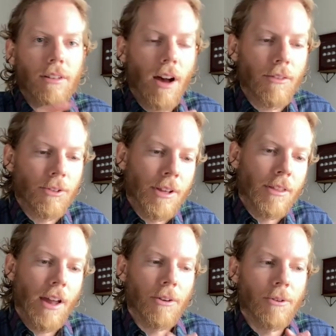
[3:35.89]
novel in
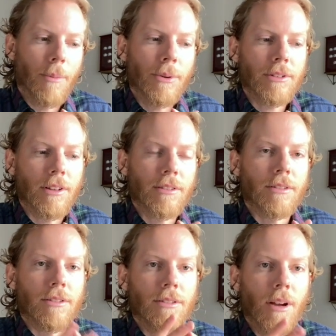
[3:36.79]
that it represents
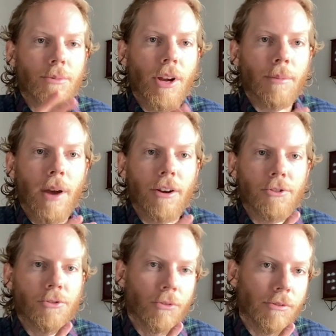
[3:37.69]
the subject matter
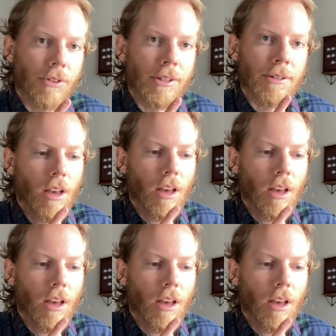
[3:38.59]
truthfully.